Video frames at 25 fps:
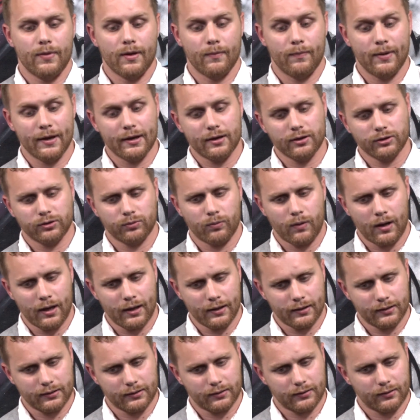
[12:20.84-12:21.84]
The biggest
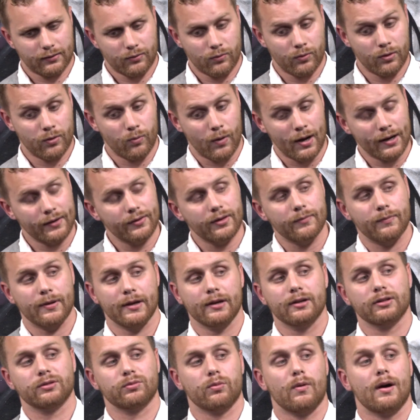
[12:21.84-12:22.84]
one, or the one of the
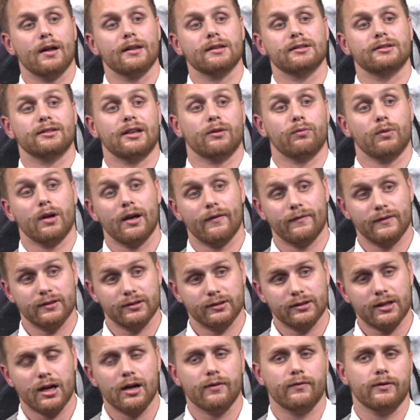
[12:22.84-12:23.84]
biggest ones that we have
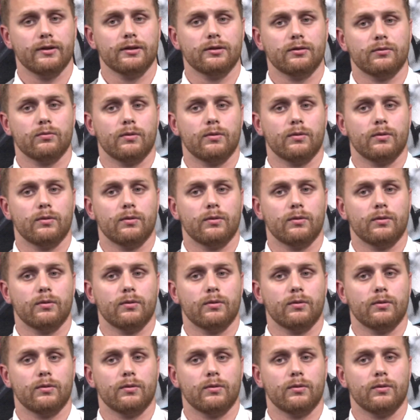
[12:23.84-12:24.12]
discovered,